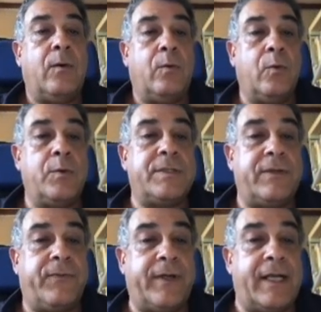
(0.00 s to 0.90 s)
whose
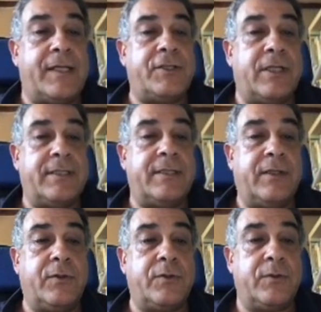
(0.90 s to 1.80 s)
differential is
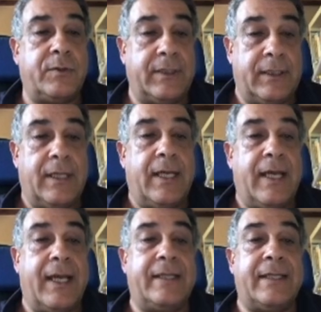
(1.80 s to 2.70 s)
dq sub t,
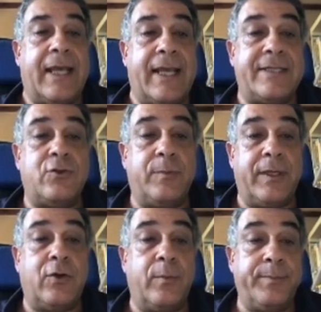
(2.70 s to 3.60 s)
and has to be
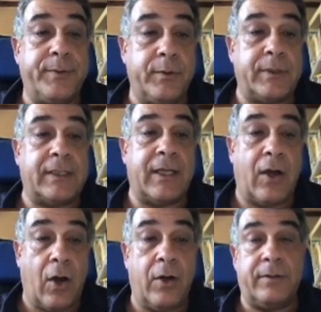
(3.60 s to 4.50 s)
computed
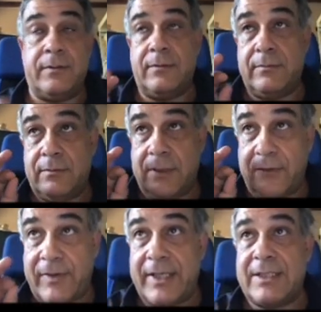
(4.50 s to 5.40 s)
on
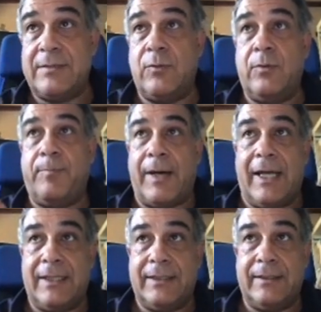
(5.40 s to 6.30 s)
reversible
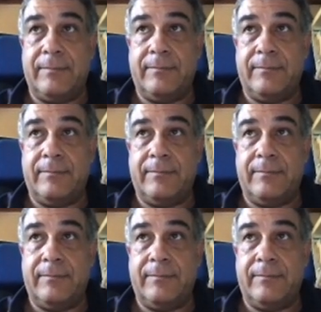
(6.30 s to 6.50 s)
path,